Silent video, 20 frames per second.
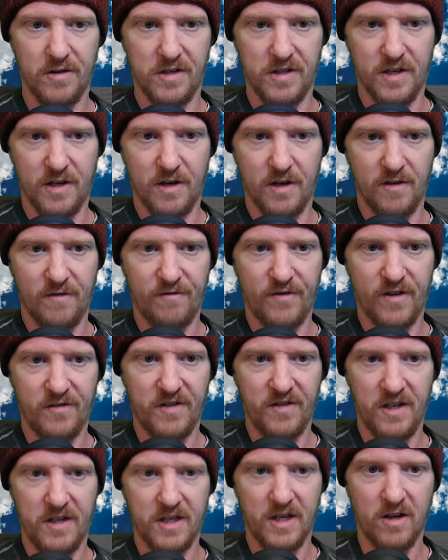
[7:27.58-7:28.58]
the 50
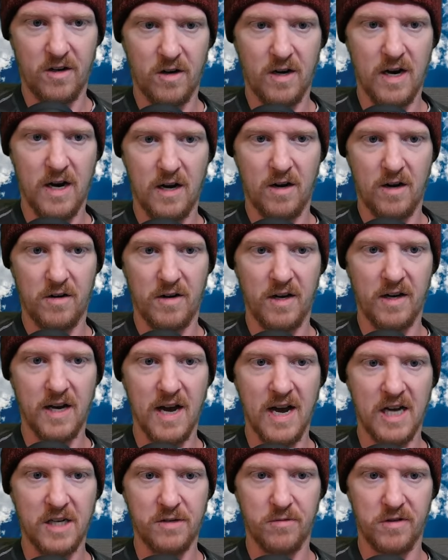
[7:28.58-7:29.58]

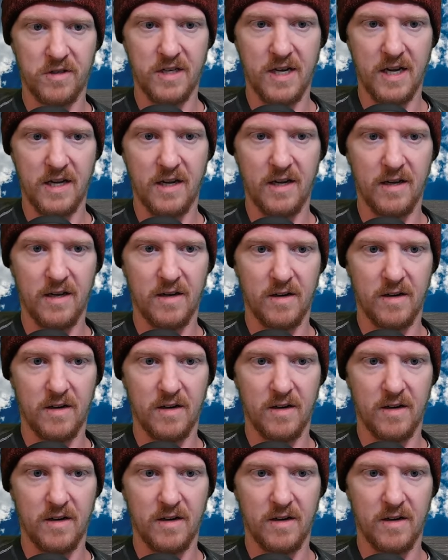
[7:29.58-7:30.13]
gigahash per second.